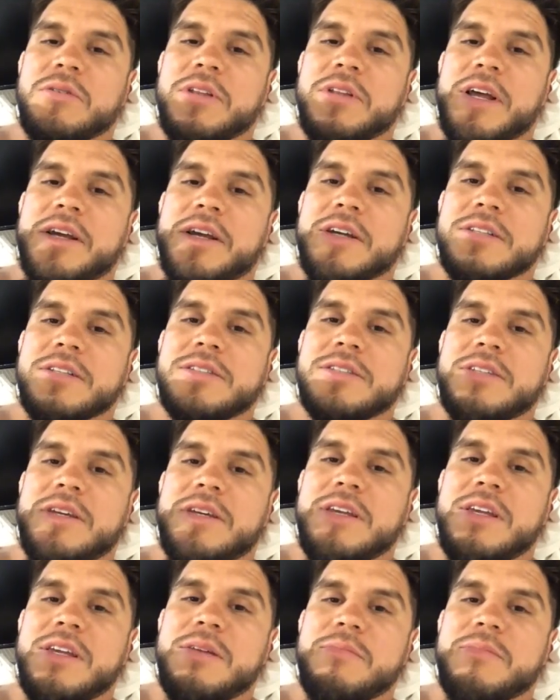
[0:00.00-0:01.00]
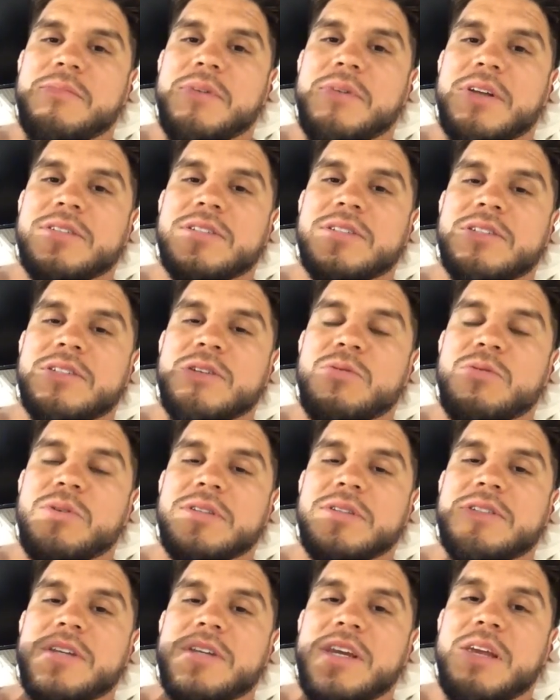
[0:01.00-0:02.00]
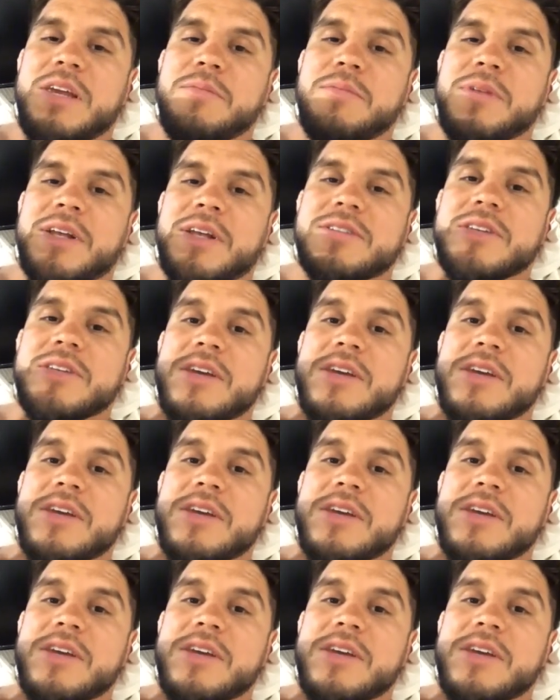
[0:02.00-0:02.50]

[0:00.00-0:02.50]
It's still a team that's in there, and that's what I saw,